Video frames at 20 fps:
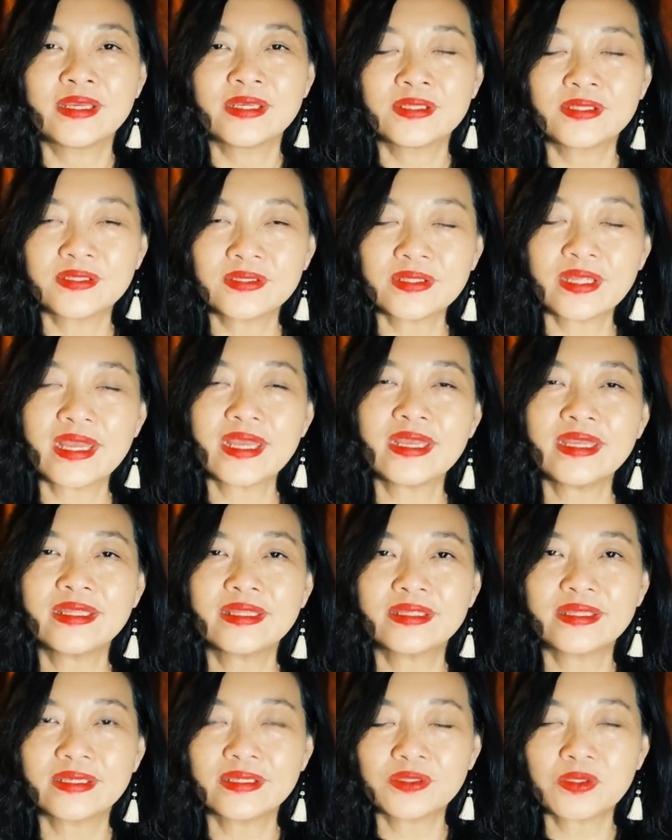Today,
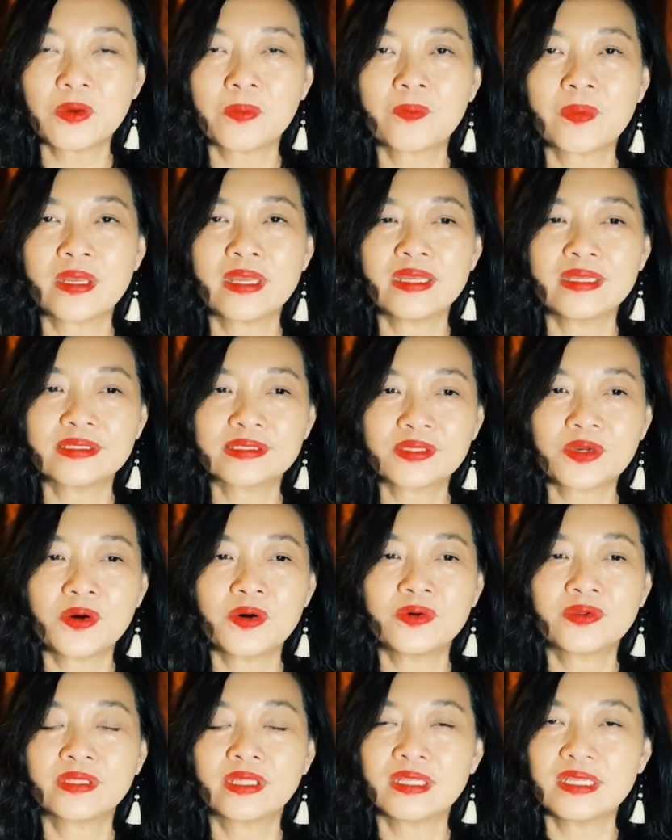the topic is
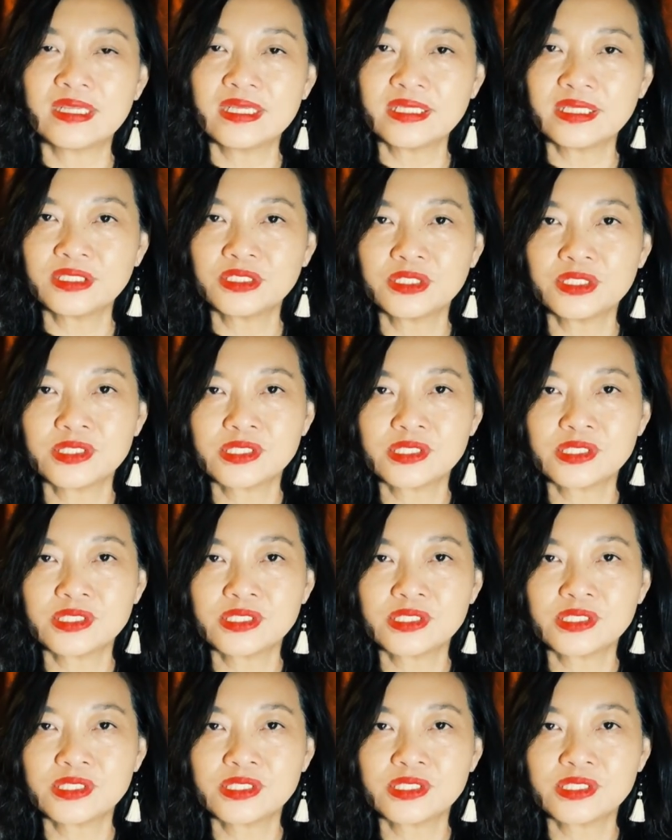called the Leadership